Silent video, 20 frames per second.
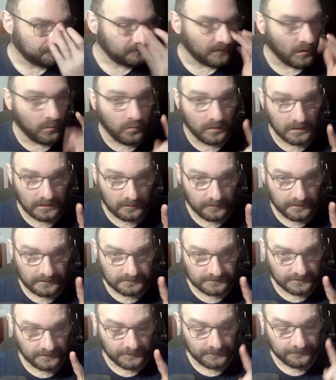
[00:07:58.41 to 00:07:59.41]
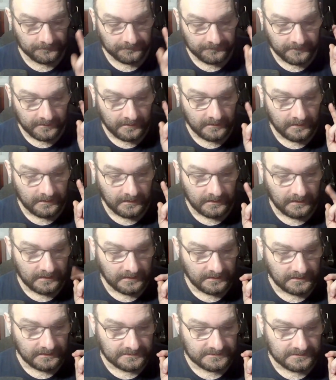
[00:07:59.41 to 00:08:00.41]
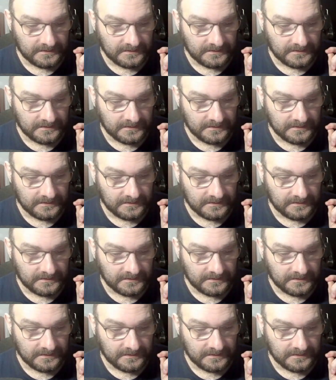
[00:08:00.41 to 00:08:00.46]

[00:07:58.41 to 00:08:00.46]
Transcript: What I will do is